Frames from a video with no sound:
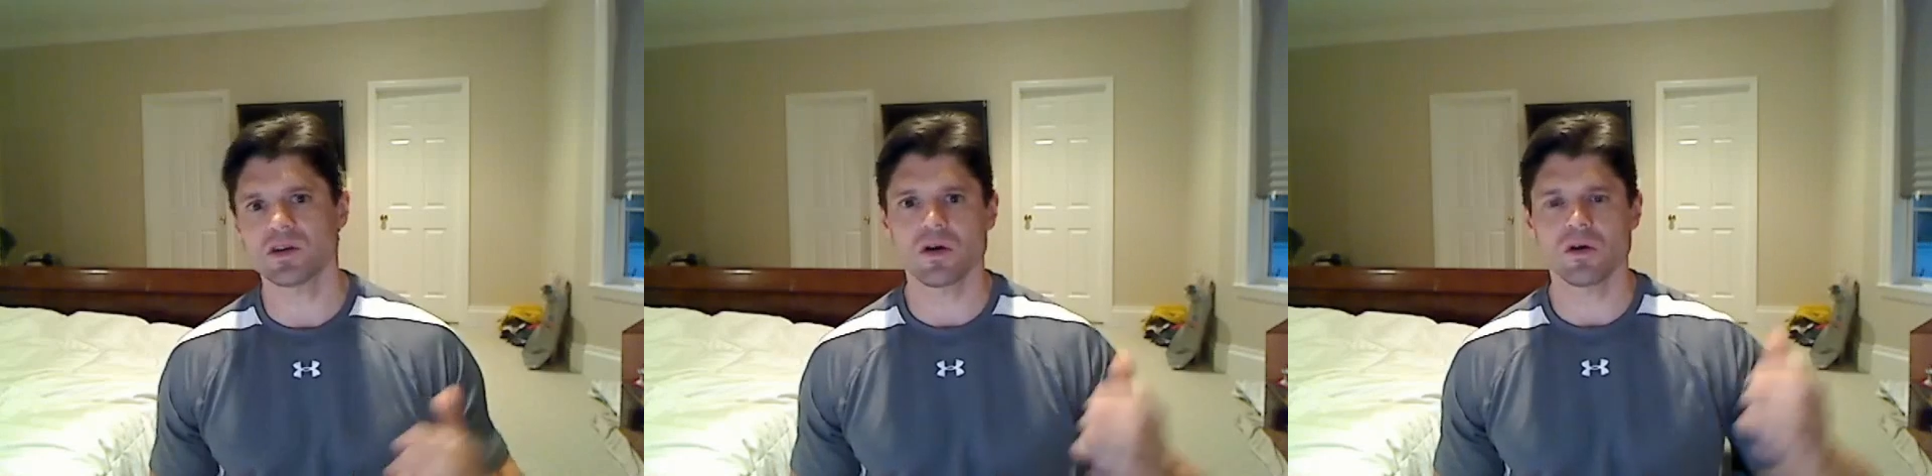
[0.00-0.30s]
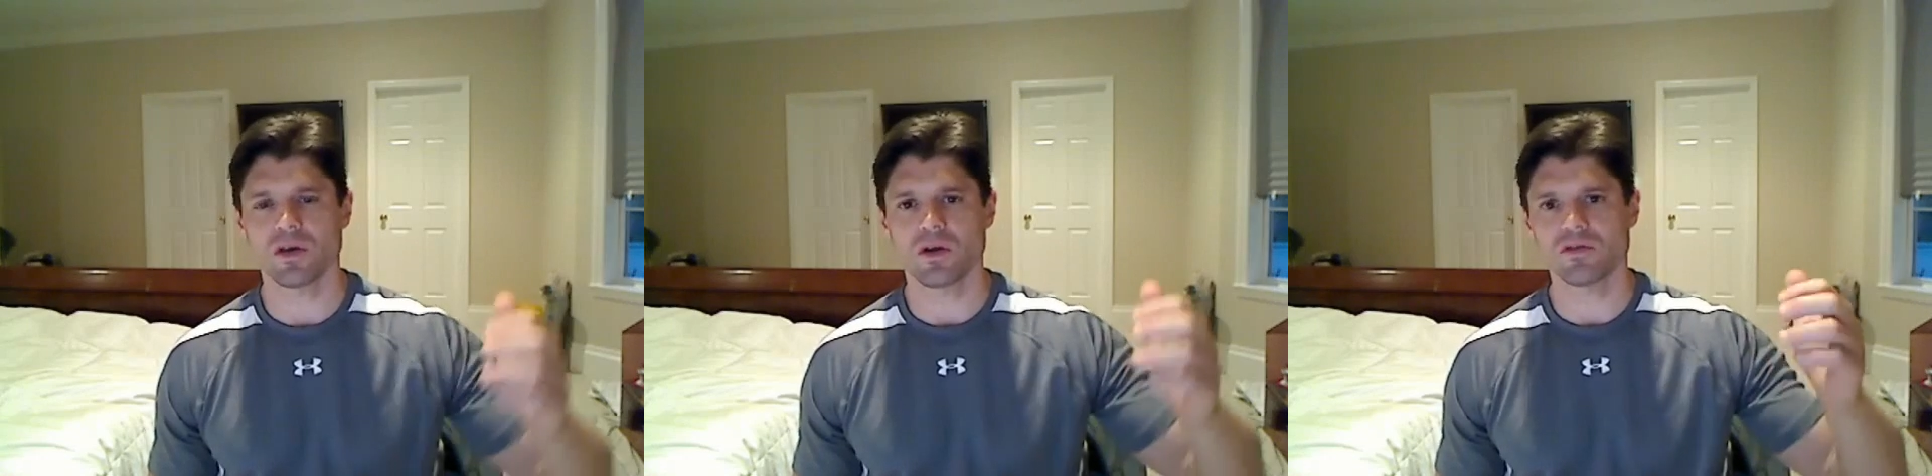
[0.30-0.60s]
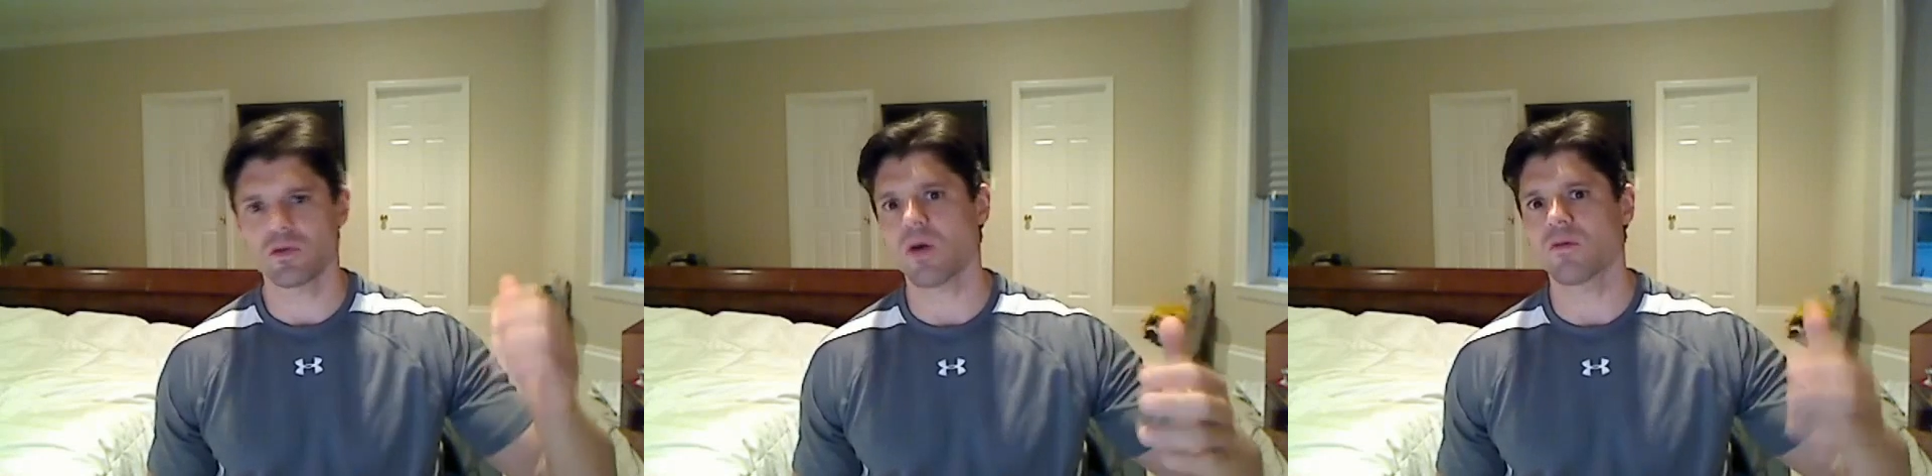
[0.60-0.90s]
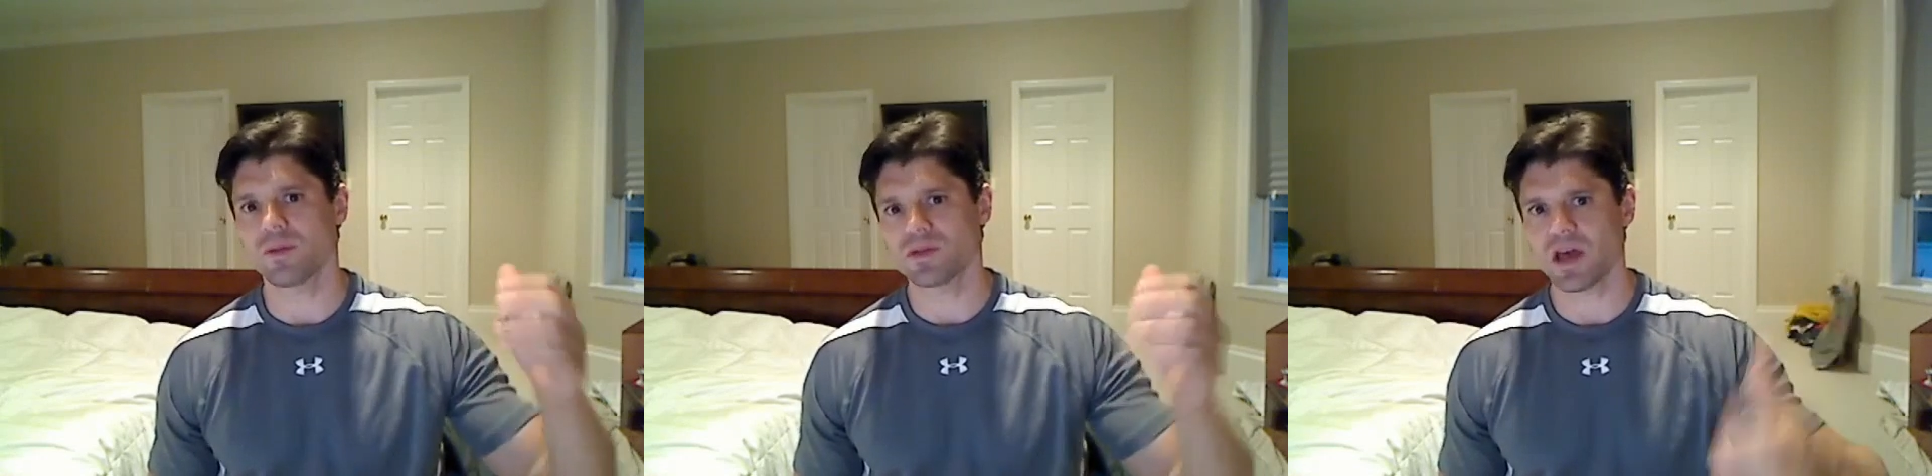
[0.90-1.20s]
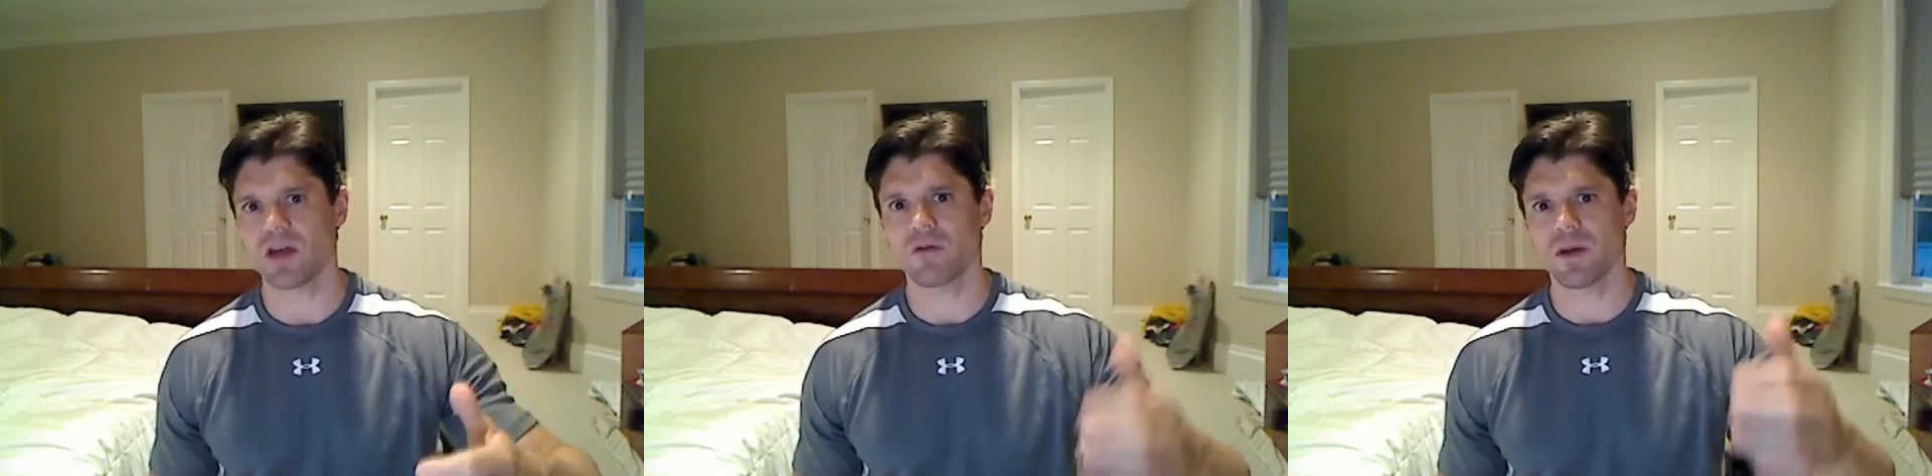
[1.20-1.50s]
You go 12 reps,
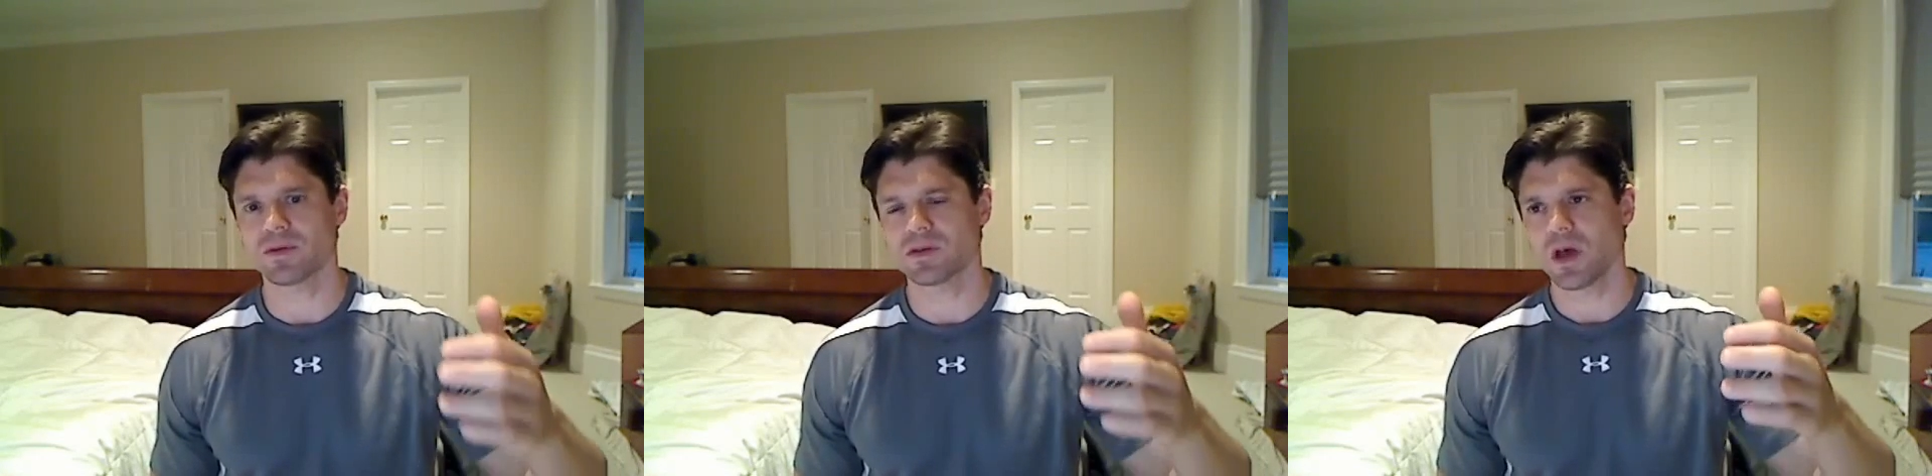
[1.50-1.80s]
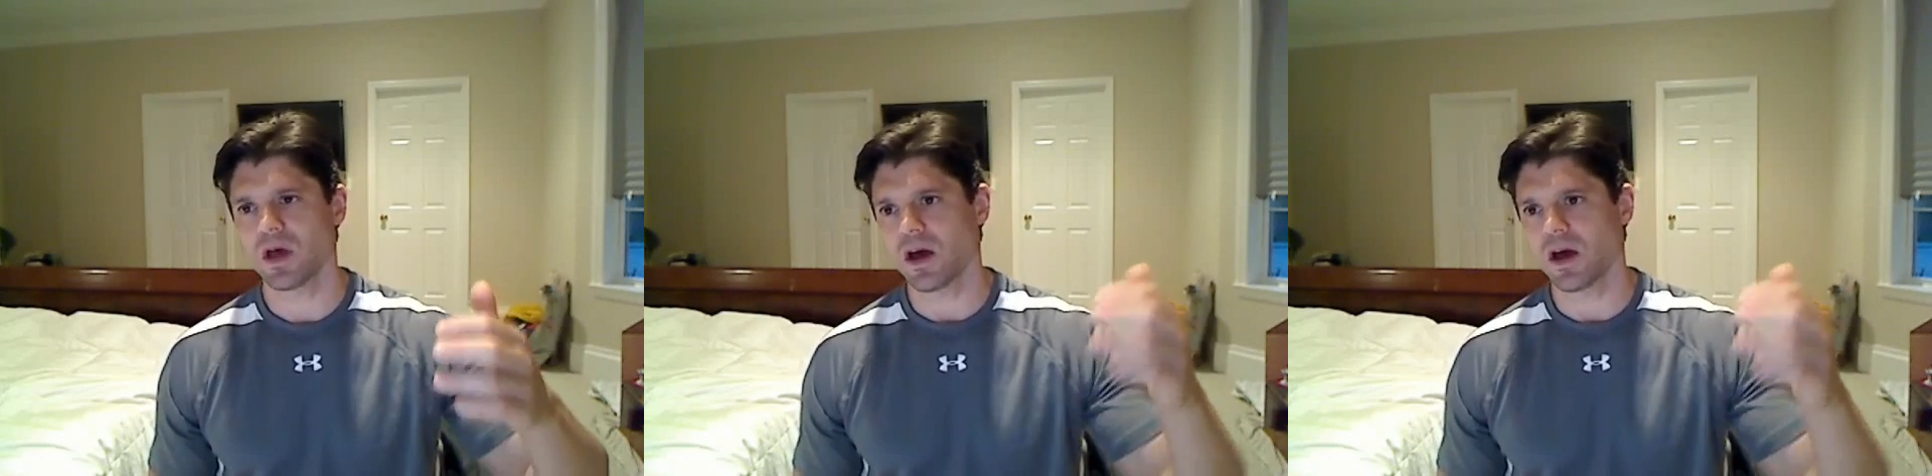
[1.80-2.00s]
10 reps,